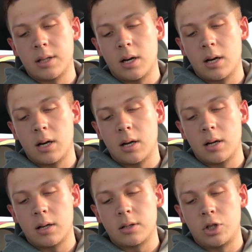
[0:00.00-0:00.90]

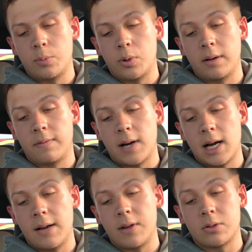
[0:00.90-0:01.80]

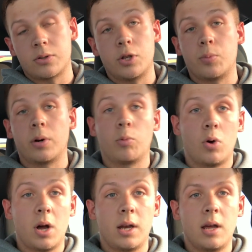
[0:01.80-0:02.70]
2.5. His was
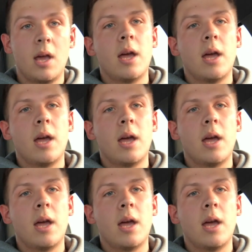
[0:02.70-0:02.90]
2.1.